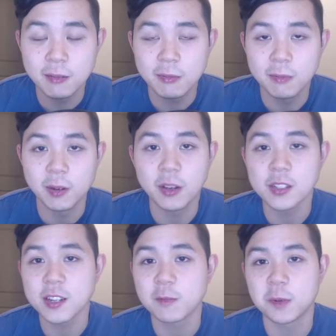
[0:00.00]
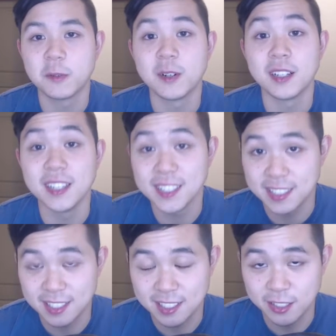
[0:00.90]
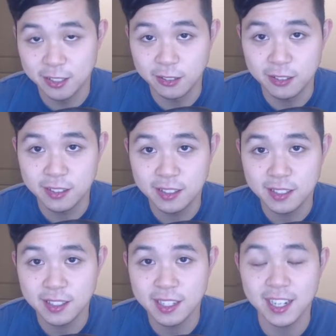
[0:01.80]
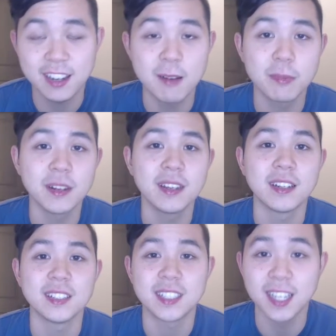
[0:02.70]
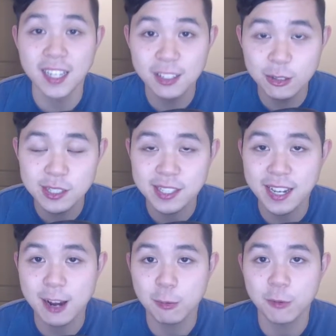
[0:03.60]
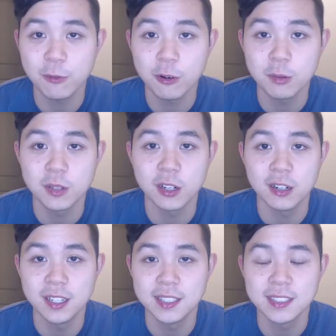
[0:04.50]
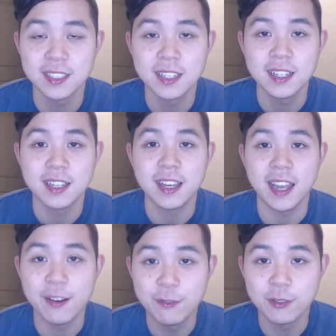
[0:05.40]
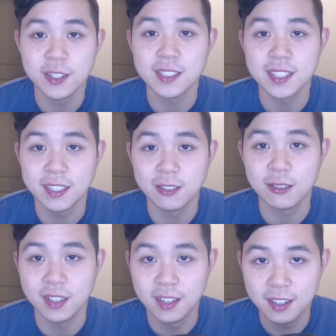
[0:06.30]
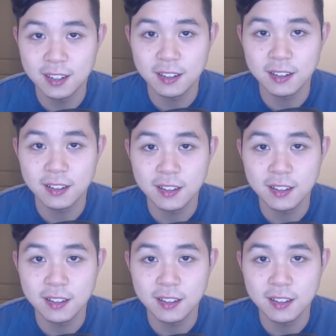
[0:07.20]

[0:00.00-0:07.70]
But you also have to be realistic too. Can a company continuously outperform their earnings every single year?